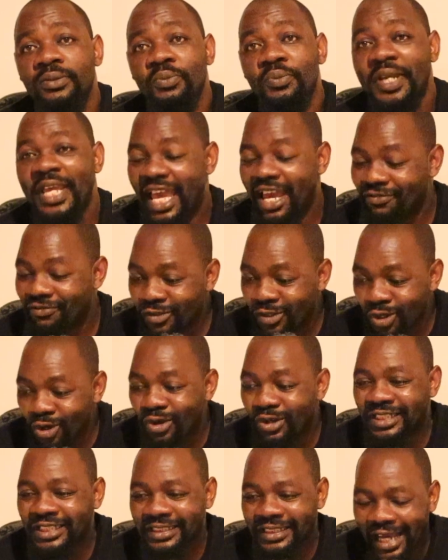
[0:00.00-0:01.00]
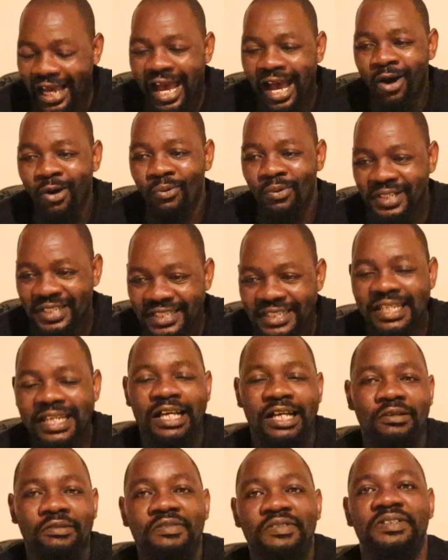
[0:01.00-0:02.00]
We have lost
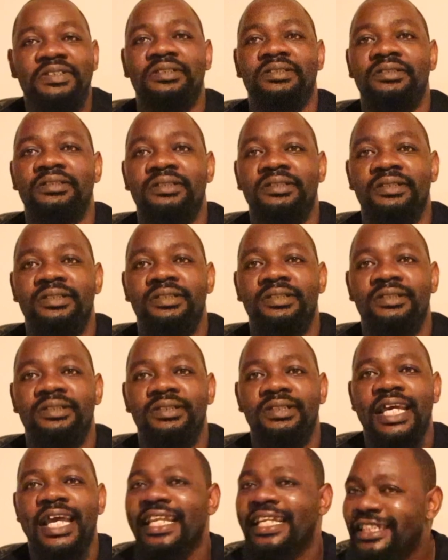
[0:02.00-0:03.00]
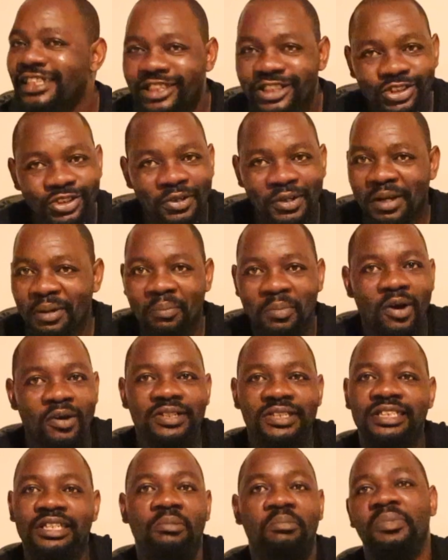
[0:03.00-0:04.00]
ourselves. And it's not
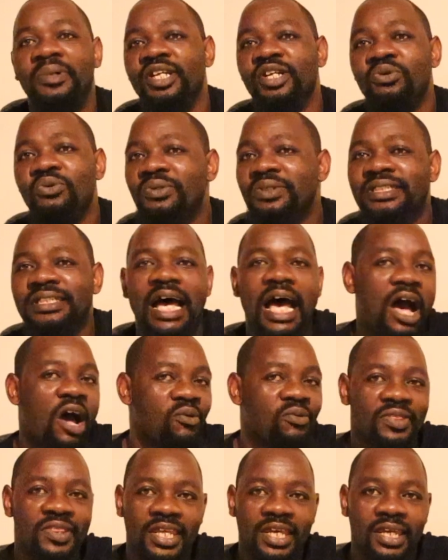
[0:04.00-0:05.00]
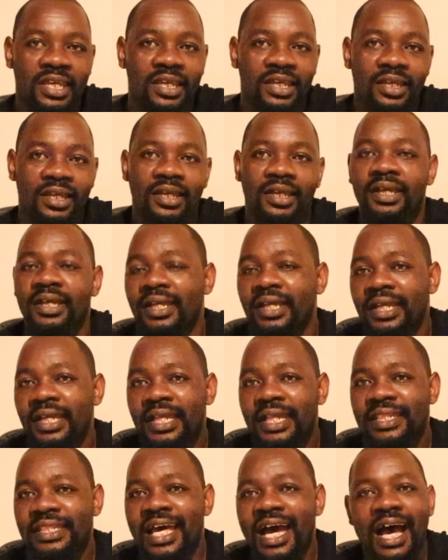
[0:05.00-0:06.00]
about somebody who is out there.
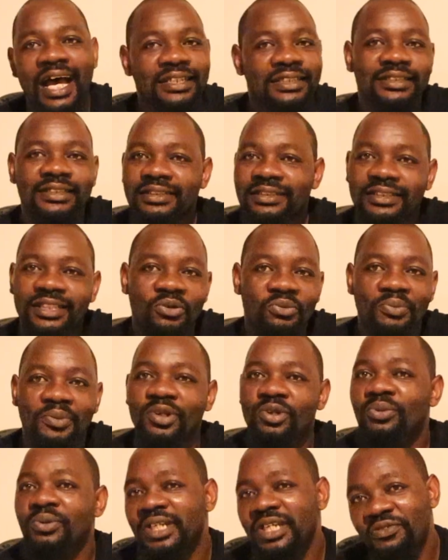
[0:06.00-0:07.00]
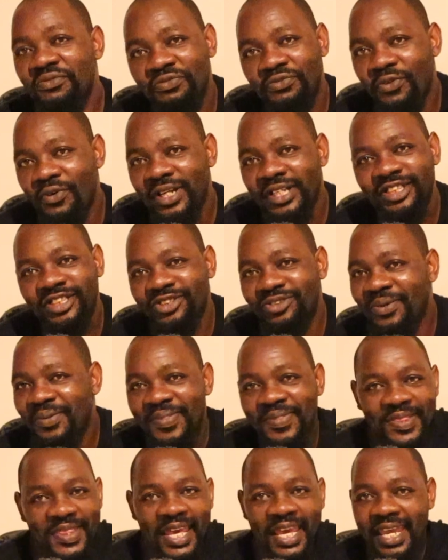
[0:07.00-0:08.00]
The answers that we're looking for is
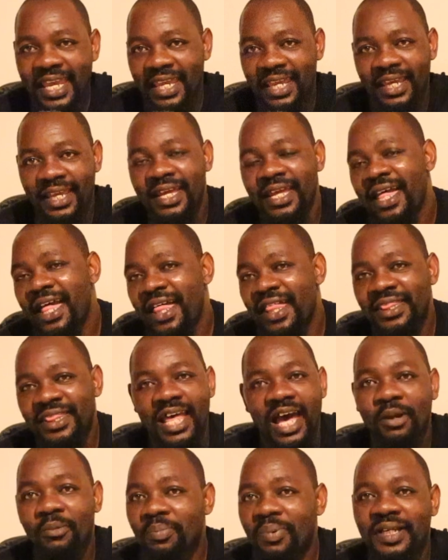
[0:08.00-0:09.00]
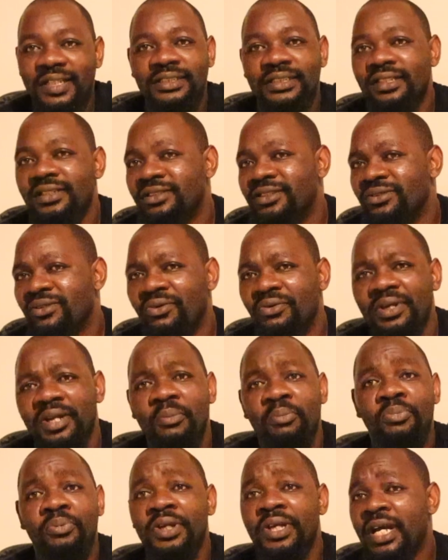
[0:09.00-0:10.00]
not there. That person is not going
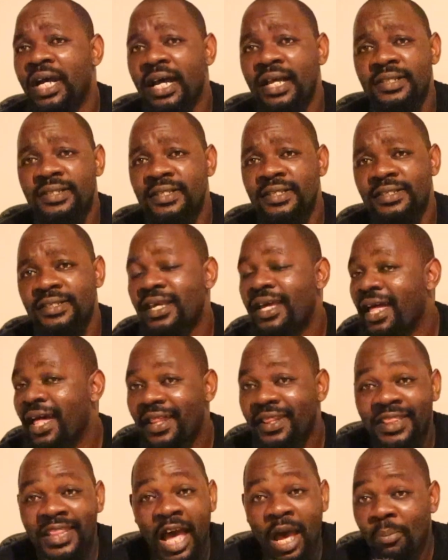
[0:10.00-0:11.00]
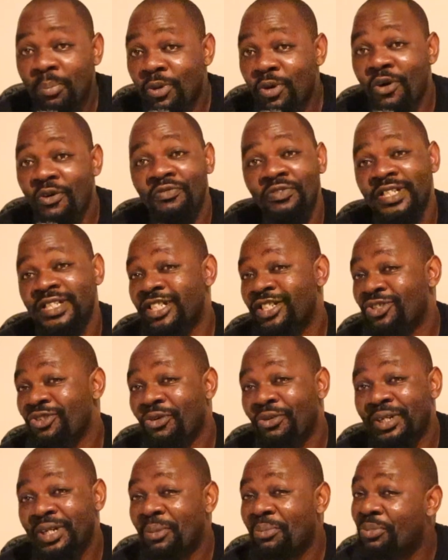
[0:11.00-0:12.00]
to bring answers. That prophet is
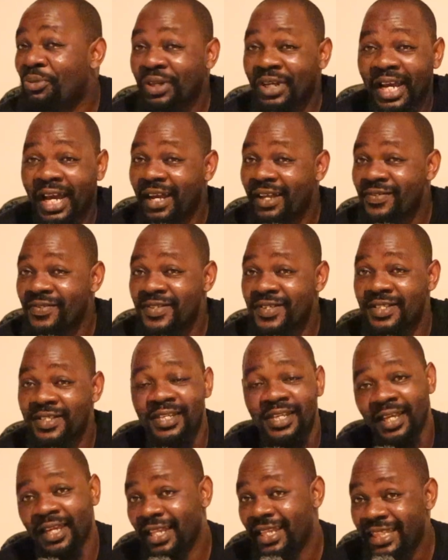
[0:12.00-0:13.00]
not going to bring answers.